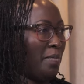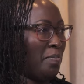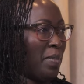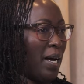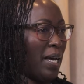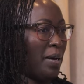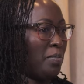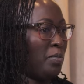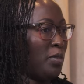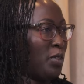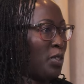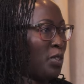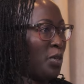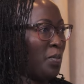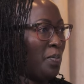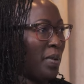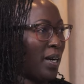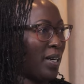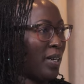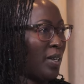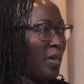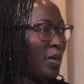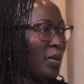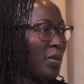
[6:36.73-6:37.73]
and buy
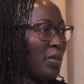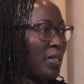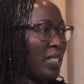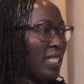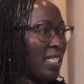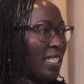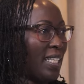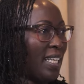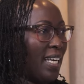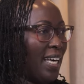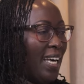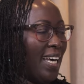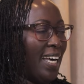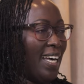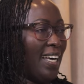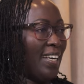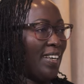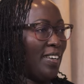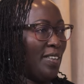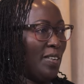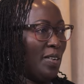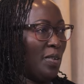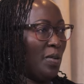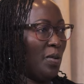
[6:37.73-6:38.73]
mutumba clothes,
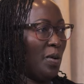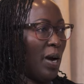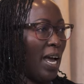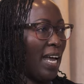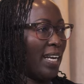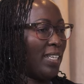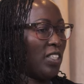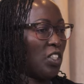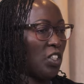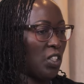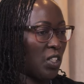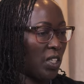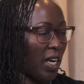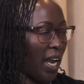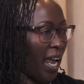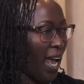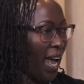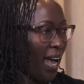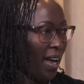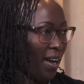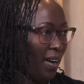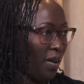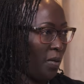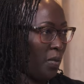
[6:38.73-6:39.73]
you know, and
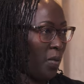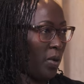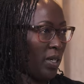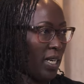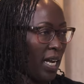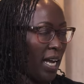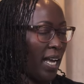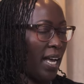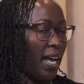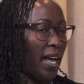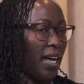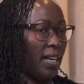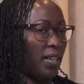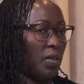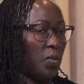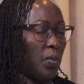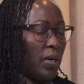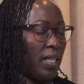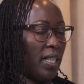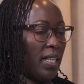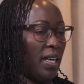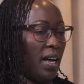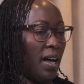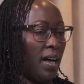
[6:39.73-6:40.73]
share what I had
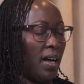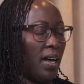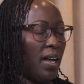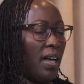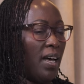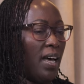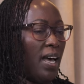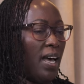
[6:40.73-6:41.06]
with her.